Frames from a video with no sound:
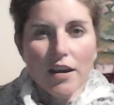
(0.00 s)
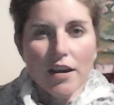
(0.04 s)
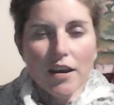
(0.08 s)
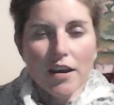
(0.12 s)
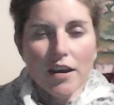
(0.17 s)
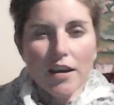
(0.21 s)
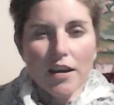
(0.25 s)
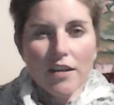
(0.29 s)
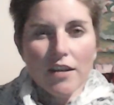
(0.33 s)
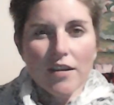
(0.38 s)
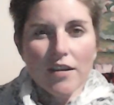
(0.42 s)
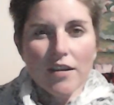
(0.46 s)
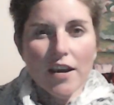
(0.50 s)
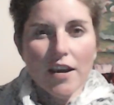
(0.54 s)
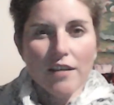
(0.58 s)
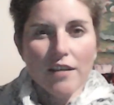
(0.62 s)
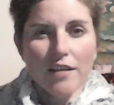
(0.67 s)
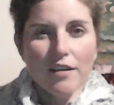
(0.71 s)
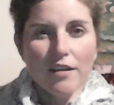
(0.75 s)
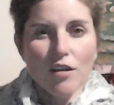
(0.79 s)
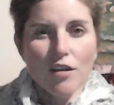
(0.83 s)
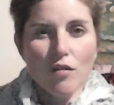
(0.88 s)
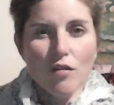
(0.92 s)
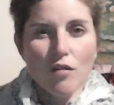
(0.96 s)
it takes a
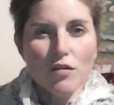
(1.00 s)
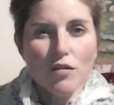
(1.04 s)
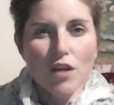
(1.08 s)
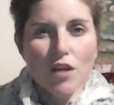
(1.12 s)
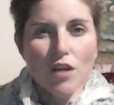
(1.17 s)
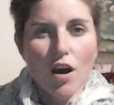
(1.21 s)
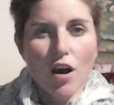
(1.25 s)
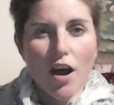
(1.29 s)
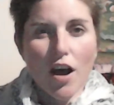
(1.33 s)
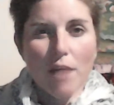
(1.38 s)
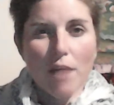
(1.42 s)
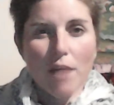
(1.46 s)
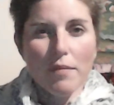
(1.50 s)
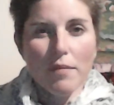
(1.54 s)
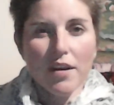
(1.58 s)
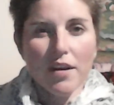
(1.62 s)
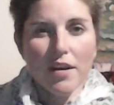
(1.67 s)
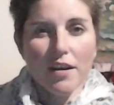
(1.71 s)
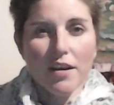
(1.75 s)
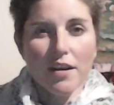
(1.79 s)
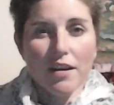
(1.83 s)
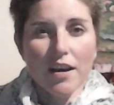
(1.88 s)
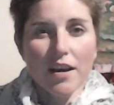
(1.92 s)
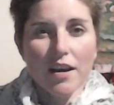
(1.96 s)
long time and
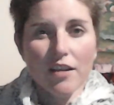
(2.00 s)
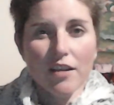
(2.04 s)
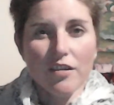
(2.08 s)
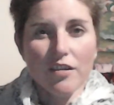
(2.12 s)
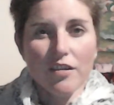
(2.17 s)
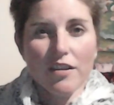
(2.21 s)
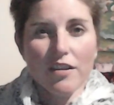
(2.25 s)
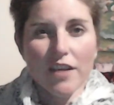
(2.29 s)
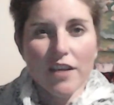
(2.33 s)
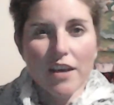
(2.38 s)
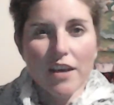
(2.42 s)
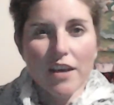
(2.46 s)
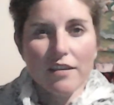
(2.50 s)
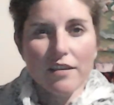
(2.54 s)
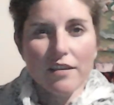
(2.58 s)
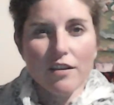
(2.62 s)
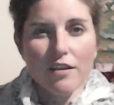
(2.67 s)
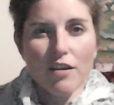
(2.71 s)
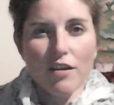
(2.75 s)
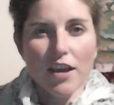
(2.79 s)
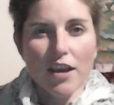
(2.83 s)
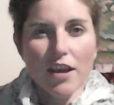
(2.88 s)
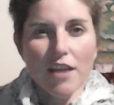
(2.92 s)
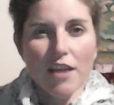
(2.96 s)
it actually takes a
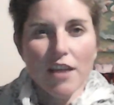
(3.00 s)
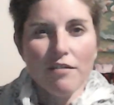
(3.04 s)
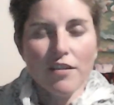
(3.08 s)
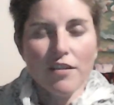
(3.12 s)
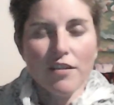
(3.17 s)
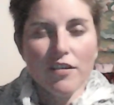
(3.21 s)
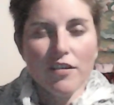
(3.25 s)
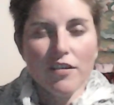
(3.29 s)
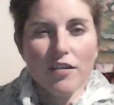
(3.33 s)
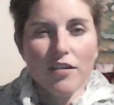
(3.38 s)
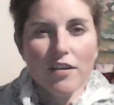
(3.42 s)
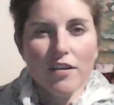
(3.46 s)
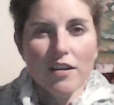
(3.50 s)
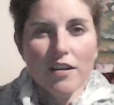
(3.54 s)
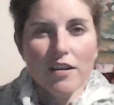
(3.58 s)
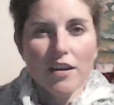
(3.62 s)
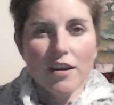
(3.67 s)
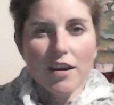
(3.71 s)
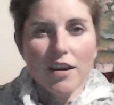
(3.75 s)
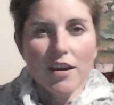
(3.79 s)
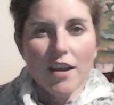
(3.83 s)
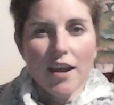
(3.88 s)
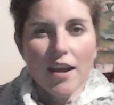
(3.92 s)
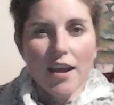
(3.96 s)
lot of effort.
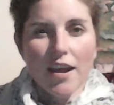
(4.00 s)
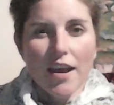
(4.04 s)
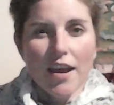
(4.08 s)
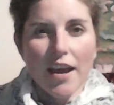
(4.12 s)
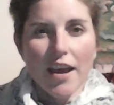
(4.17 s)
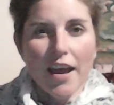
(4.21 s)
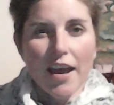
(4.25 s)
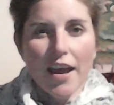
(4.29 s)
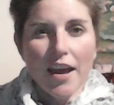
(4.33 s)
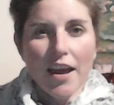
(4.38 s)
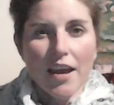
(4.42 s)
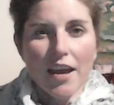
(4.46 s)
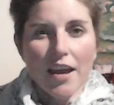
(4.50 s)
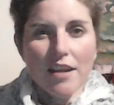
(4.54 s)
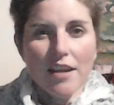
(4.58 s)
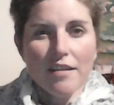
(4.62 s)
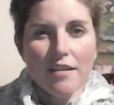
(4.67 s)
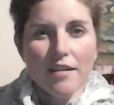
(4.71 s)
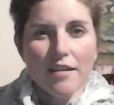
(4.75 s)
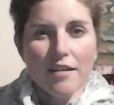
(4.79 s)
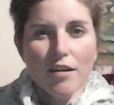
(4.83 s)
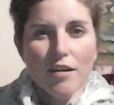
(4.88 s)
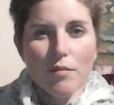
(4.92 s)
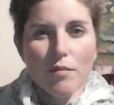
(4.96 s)
And
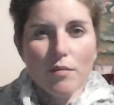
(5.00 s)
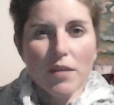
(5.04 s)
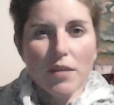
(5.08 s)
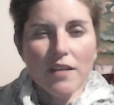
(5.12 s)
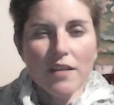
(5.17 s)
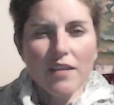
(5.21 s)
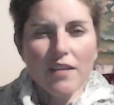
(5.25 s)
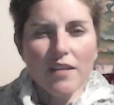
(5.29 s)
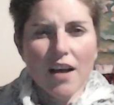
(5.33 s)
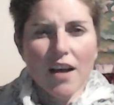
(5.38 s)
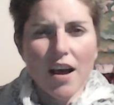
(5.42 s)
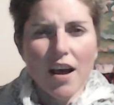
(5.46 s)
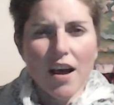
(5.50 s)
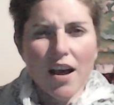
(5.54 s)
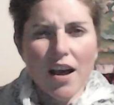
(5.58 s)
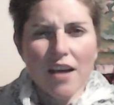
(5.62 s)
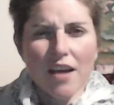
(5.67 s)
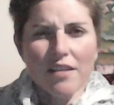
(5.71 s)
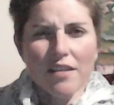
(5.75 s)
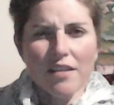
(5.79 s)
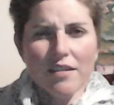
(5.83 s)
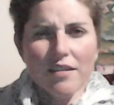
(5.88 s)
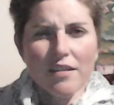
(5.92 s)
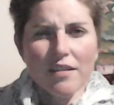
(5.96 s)
it's hard.
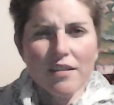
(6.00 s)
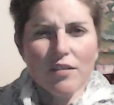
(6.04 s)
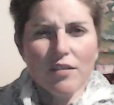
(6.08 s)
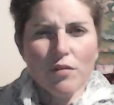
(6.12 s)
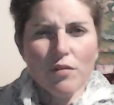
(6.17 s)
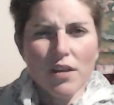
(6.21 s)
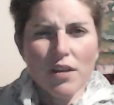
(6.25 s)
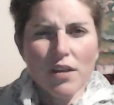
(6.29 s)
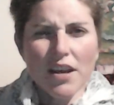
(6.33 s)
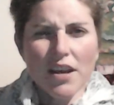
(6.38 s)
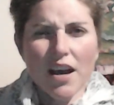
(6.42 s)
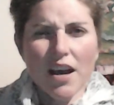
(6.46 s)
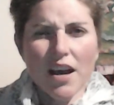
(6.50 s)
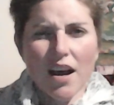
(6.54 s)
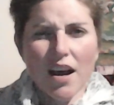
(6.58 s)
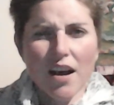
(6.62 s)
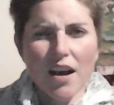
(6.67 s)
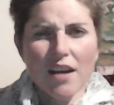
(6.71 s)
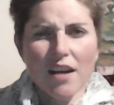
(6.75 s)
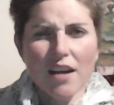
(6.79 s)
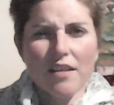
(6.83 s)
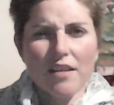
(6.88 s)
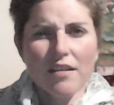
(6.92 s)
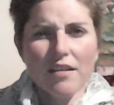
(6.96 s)
It's really
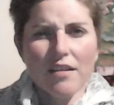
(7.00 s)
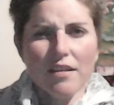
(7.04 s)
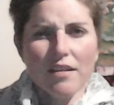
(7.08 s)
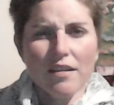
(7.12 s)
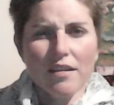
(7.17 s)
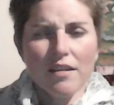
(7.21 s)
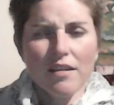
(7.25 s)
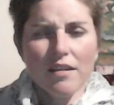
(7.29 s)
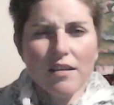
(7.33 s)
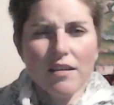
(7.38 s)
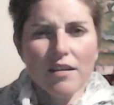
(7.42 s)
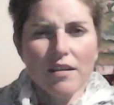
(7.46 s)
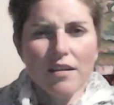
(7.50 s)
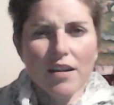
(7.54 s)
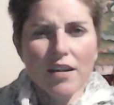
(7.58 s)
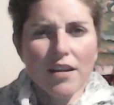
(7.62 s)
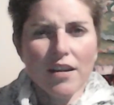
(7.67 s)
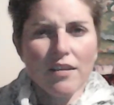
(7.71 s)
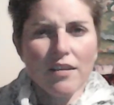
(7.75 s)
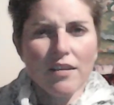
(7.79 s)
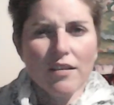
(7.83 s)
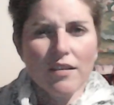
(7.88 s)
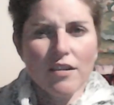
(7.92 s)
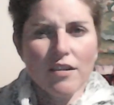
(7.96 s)
hard.
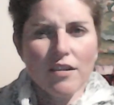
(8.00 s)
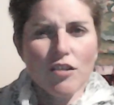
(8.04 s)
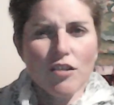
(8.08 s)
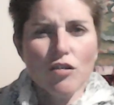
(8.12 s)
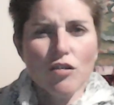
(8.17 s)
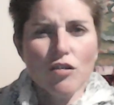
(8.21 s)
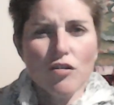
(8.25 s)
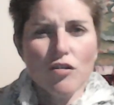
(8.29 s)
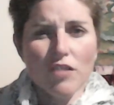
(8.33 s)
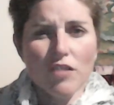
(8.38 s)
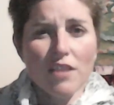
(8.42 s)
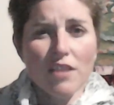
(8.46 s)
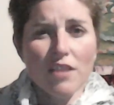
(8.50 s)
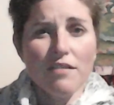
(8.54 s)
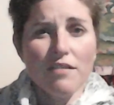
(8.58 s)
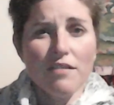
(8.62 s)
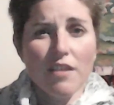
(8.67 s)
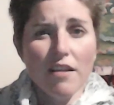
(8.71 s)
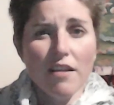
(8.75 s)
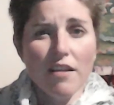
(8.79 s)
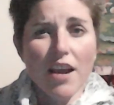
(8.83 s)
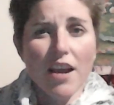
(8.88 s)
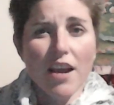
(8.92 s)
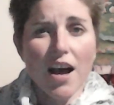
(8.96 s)
It's usually
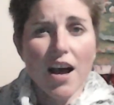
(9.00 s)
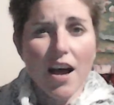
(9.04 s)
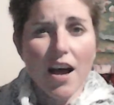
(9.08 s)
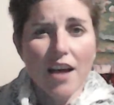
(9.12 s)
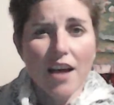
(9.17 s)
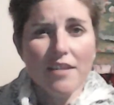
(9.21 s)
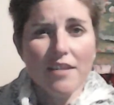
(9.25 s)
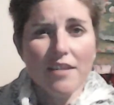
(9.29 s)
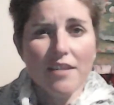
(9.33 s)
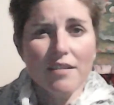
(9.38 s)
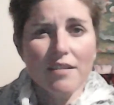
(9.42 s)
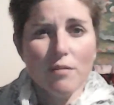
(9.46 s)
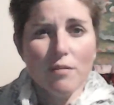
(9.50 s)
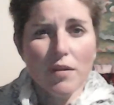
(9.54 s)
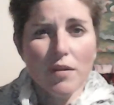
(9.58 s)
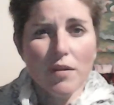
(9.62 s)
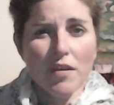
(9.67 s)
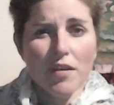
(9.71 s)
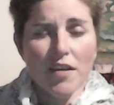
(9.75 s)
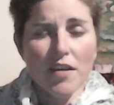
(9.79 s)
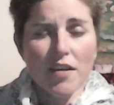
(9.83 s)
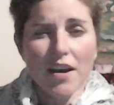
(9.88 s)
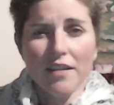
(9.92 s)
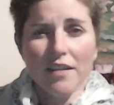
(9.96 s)
very hard, whether
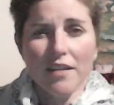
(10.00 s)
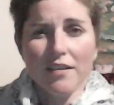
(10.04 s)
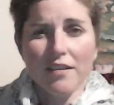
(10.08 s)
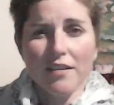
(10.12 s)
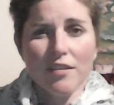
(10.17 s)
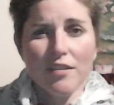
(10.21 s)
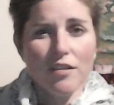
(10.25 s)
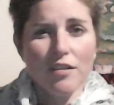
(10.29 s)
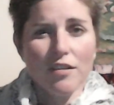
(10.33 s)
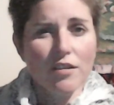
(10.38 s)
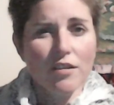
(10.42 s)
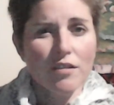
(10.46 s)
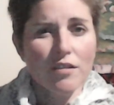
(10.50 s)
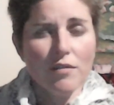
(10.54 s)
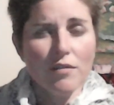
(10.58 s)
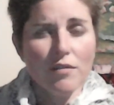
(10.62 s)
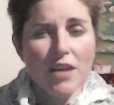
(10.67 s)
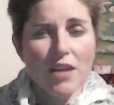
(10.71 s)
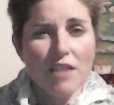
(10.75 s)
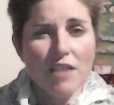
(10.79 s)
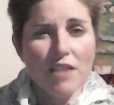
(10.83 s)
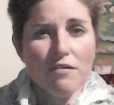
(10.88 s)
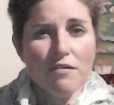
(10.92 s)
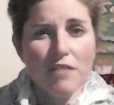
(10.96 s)
that's to
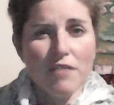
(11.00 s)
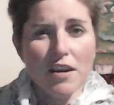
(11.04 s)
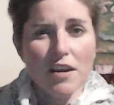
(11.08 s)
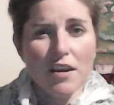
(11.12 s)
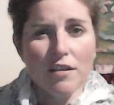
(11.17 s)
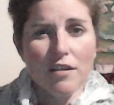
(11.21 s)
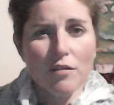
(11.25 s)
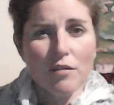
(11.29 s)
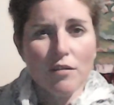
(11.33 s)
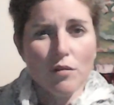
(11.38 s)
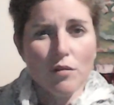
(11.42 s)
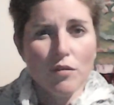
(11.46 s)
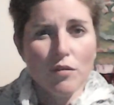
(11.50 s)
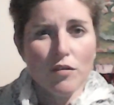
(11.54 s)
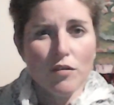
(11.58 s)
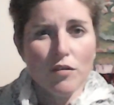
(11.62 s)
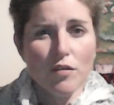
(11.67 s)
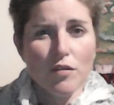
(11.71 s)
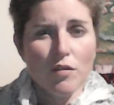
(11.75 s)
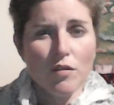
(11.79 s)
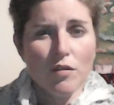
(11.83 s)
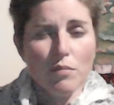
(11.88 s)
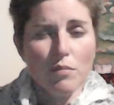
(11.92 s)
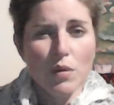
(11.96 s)
get fit or to
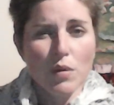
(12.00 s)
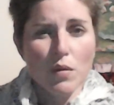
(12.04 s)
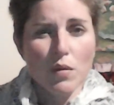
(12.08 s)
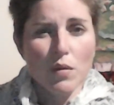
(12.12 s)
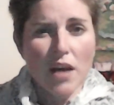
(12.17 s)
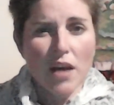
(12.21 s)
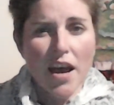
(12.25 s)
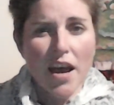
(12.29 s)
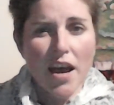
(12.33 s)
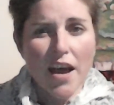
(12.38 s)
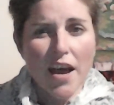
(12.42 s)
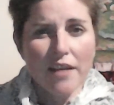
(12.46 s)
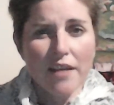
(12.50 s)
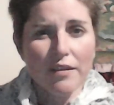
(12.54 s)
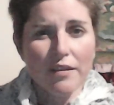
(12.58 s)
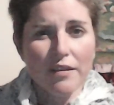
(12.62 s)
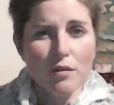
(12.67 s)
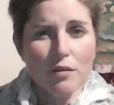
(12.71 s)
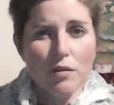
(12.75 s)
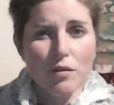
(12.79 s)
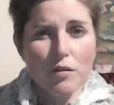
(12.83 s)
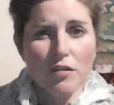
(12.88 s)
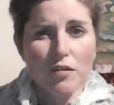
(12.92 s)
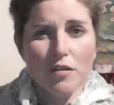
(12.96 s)
build a house
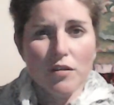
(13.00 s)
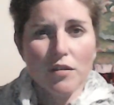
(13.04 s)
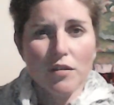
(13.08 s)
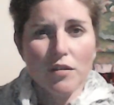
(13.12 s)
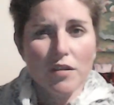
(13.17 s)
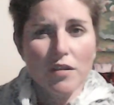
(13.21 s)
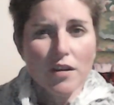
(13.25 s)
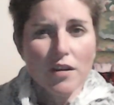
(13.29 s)
or to